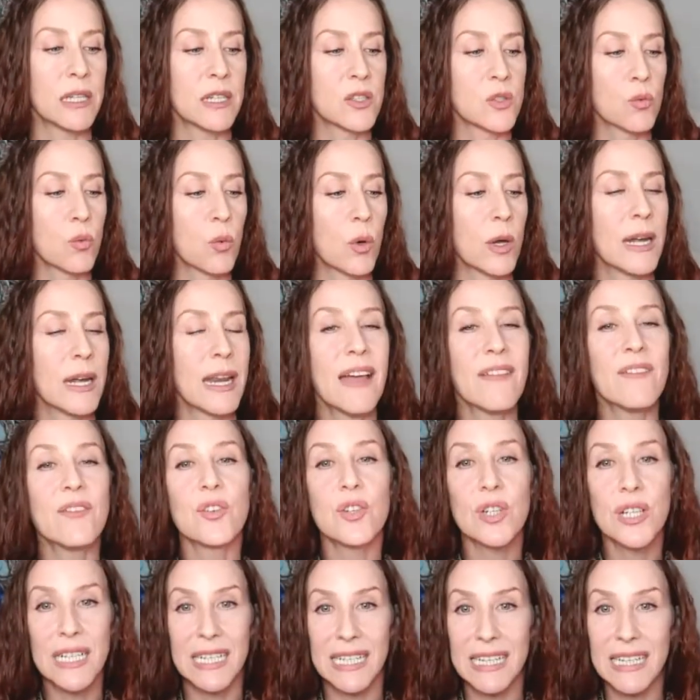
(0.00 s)
because
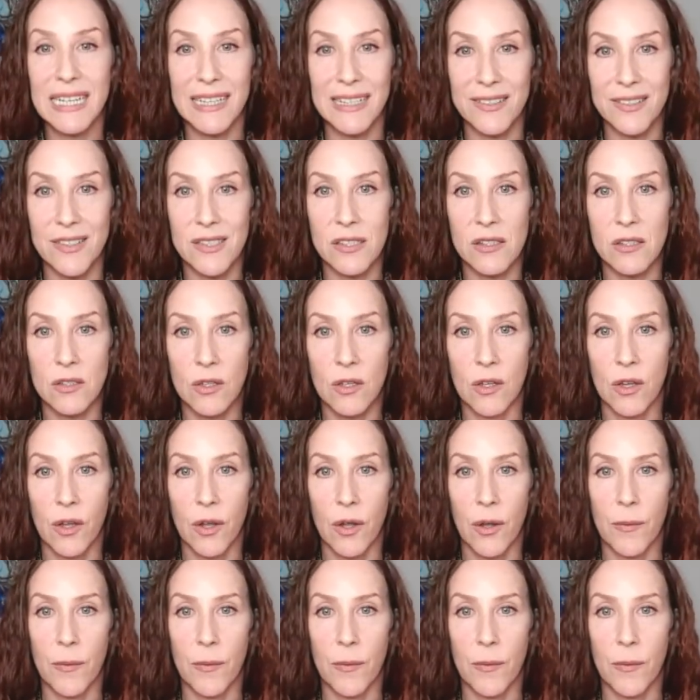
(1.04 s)
whatever it is